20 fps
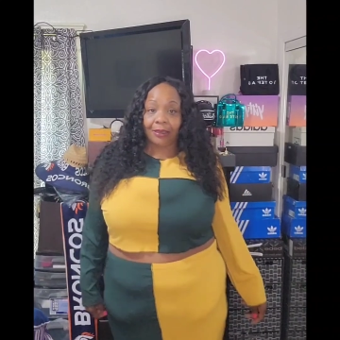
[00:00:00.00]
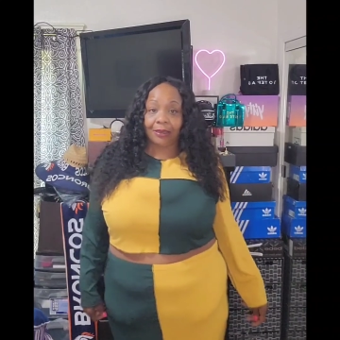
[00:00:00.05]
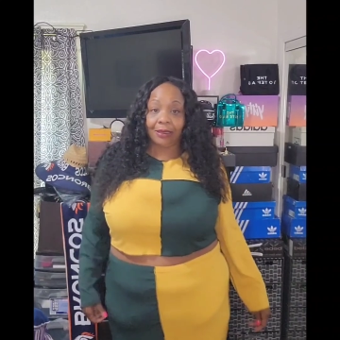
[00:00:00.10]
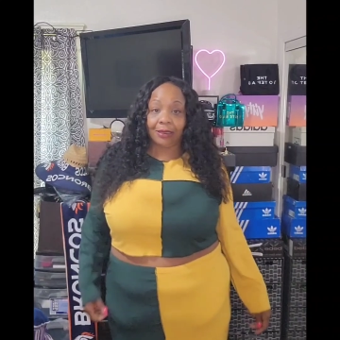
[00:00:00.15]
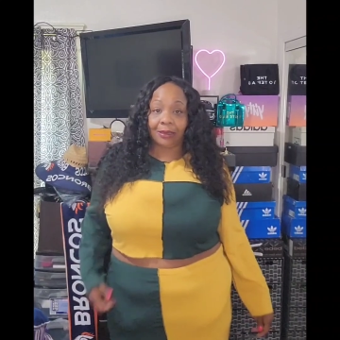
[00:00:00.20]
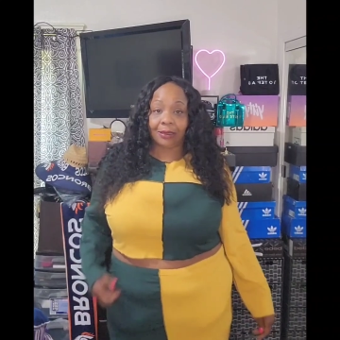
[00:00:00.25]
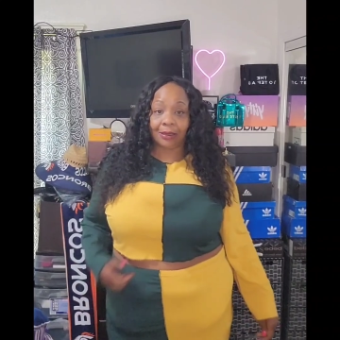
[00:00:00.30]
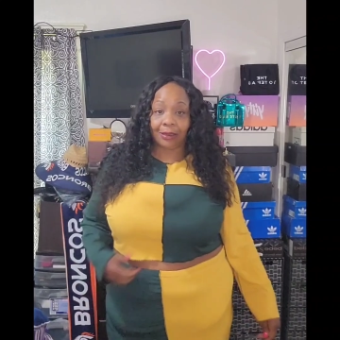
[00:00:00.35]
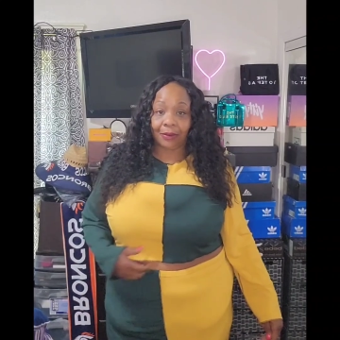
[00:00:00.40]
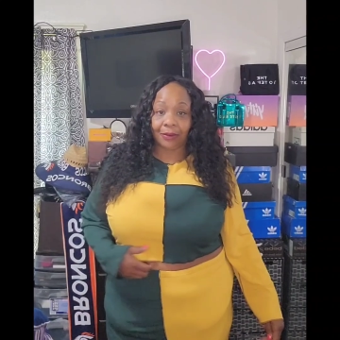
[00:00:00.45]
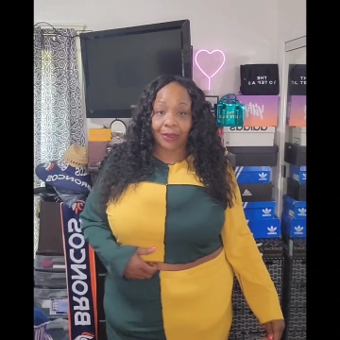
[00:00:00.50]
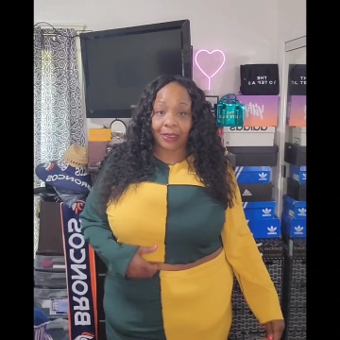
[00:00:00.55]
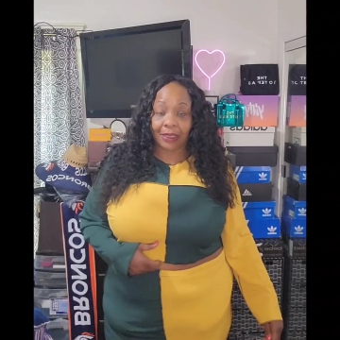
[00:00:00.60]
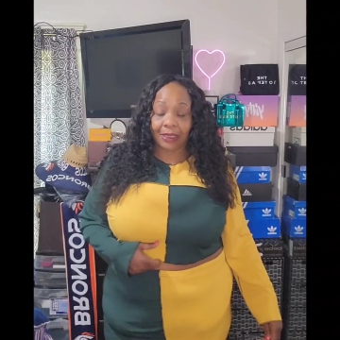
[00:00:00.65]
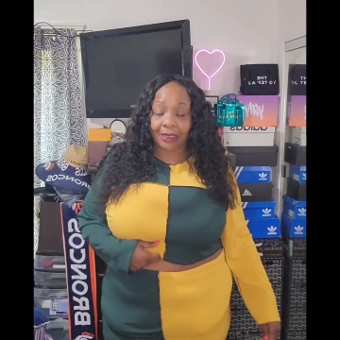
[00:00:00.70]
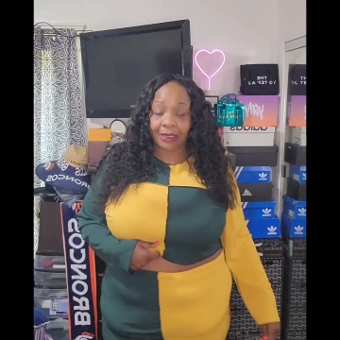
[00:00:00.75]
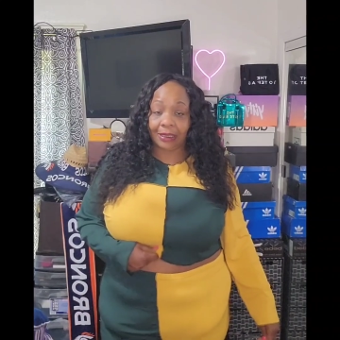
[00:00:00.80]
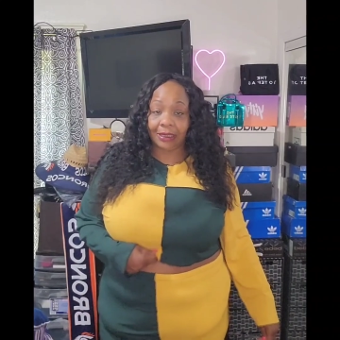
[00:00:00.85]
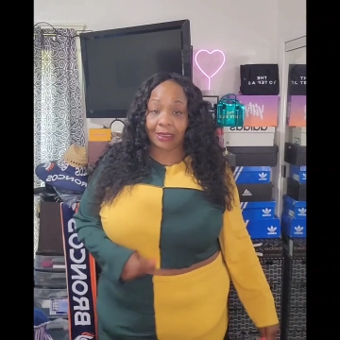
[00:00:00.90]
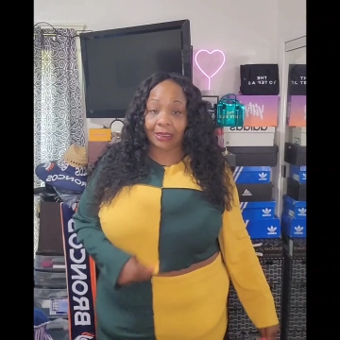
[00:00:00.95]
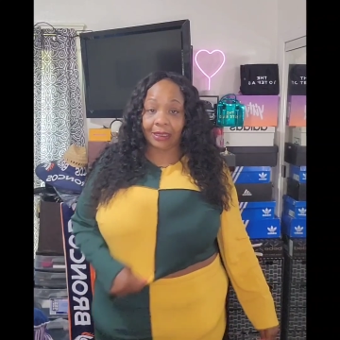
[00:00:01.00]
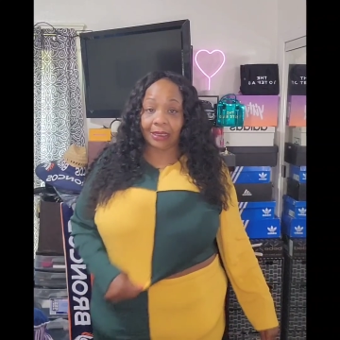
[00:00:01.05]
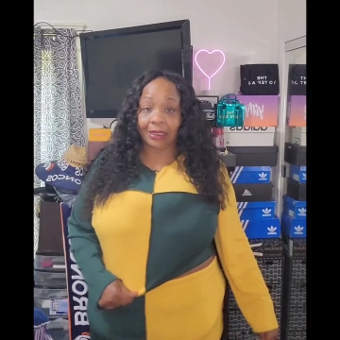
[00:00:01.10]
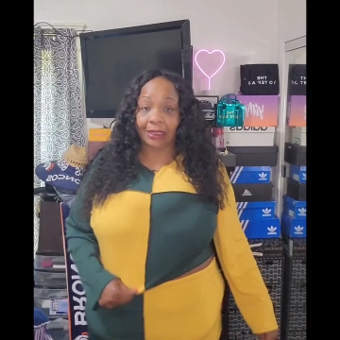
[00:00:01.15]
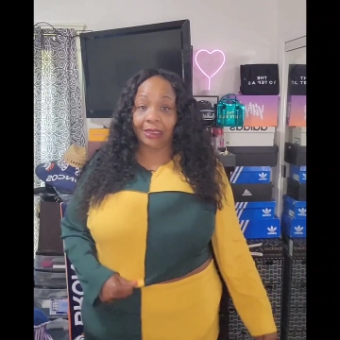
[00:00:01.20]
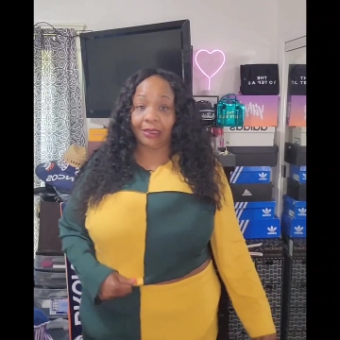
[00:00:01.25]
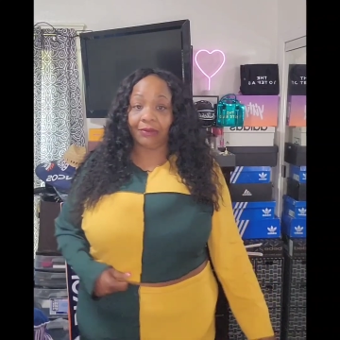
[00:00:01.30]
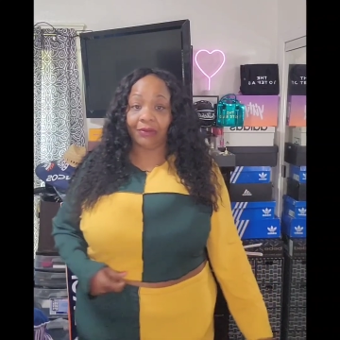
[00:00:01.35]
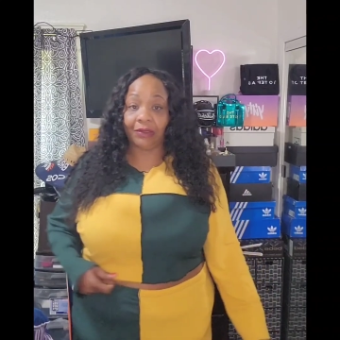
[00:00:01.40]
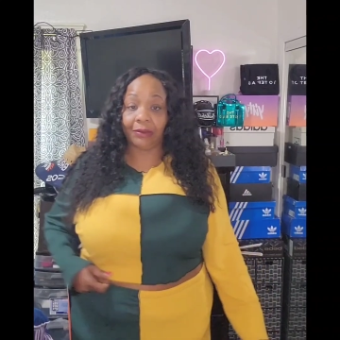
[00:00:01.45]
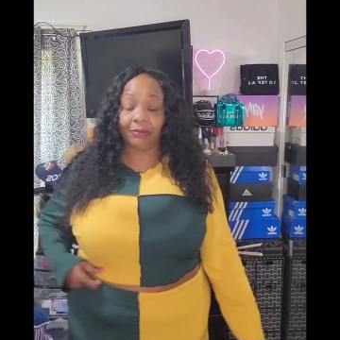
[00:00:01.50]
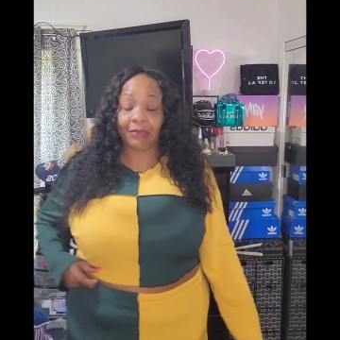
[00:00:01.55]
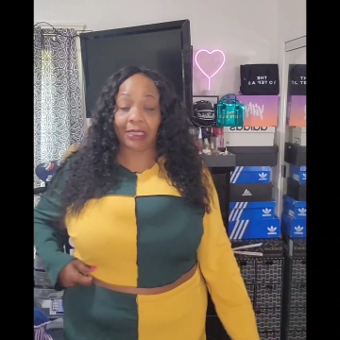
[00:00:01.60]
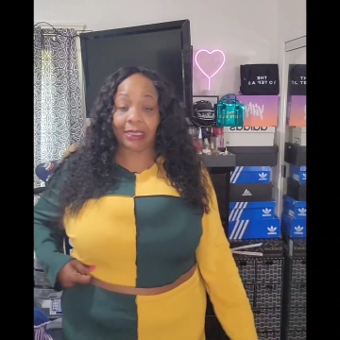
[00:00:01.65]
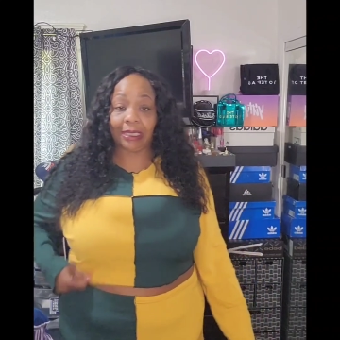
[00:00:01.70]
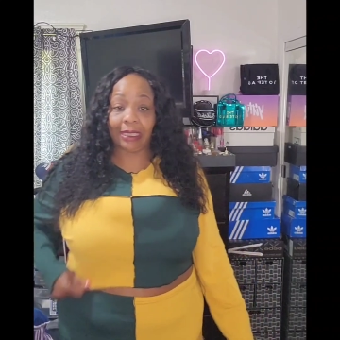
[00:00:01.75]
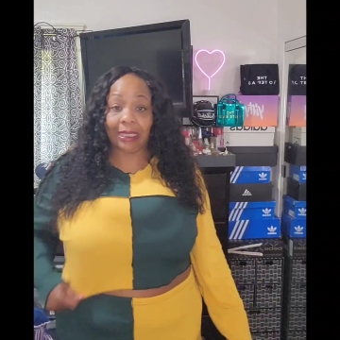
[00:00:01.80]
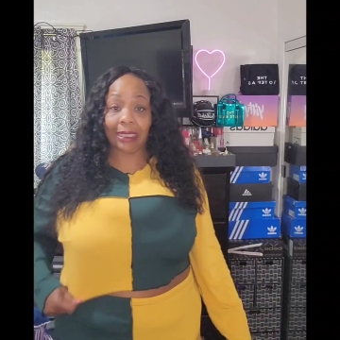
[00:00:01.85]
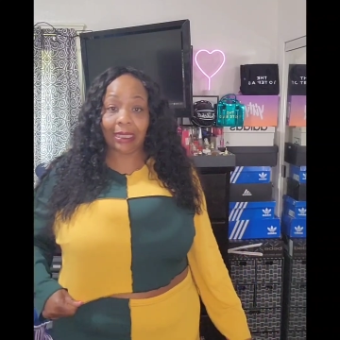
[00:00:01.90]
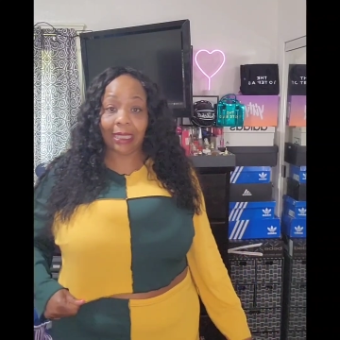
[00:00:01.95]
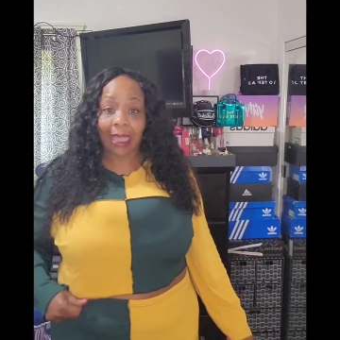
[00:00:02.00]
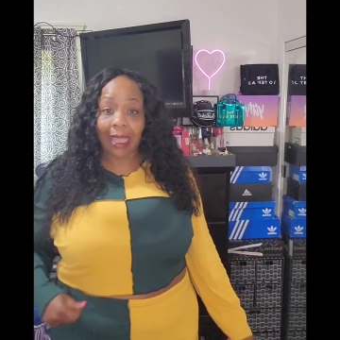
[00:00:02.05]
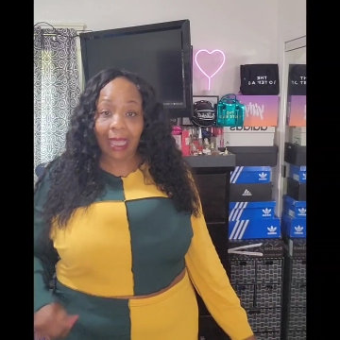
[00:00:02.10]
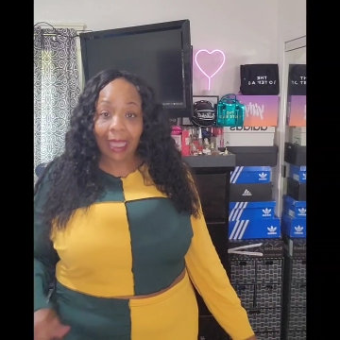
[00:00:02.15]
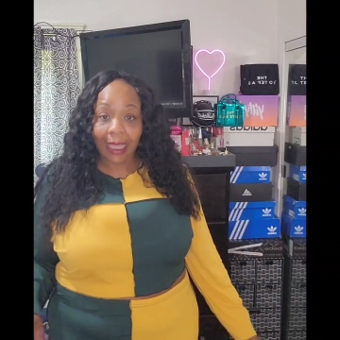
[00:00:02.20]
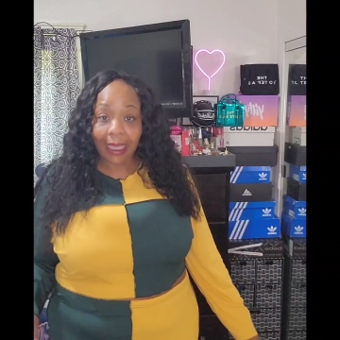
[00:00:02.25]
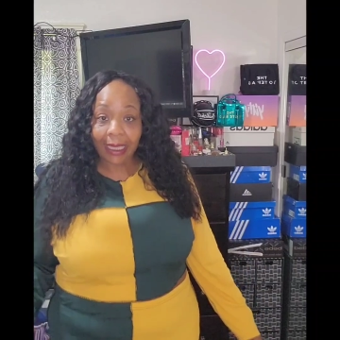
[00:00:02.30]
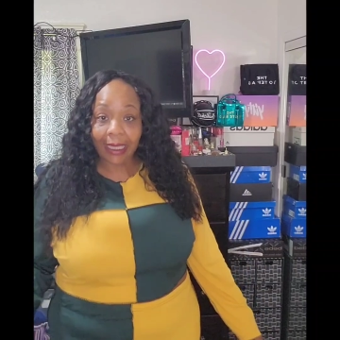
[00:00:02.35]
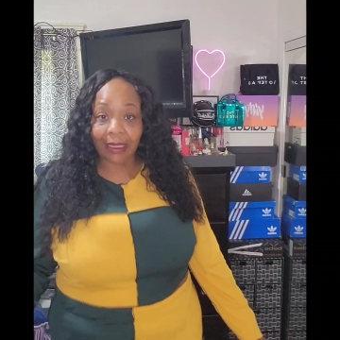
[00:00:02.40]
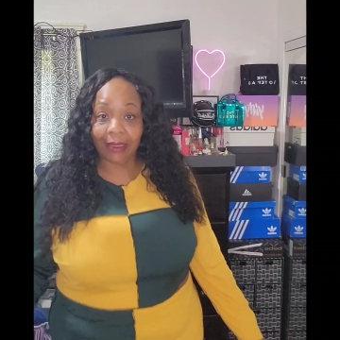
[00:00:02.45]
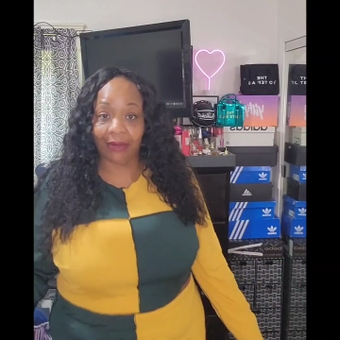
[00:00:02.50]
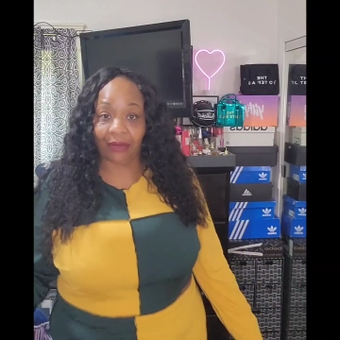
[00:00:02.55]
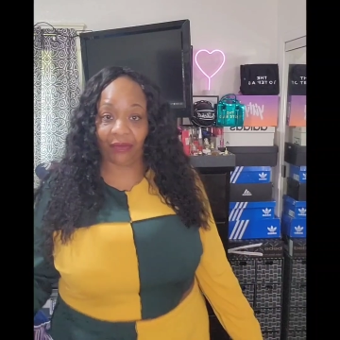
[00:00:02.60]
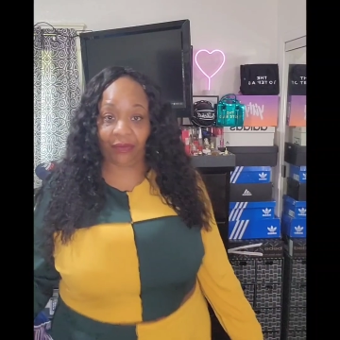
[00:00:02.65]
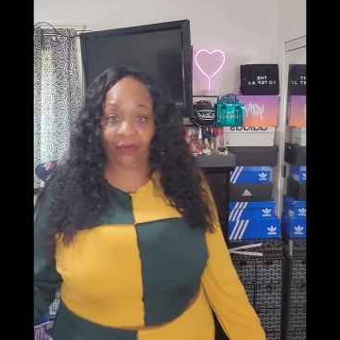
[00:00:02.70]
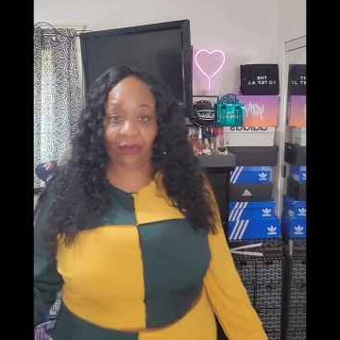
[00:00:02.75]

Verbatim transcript: this green is giving me life,